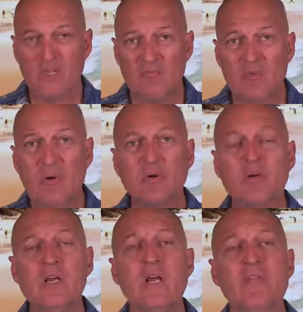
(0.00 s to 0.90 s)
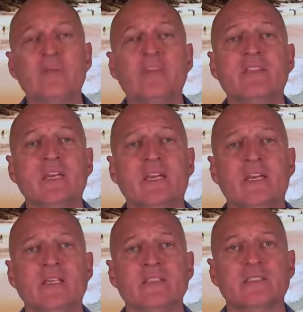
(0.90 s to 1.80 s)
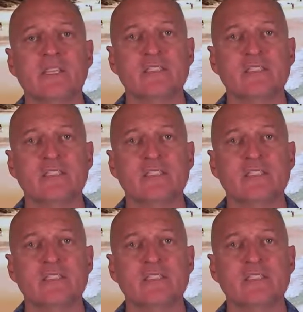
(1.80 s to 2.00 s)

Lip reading: Remember, the big thing is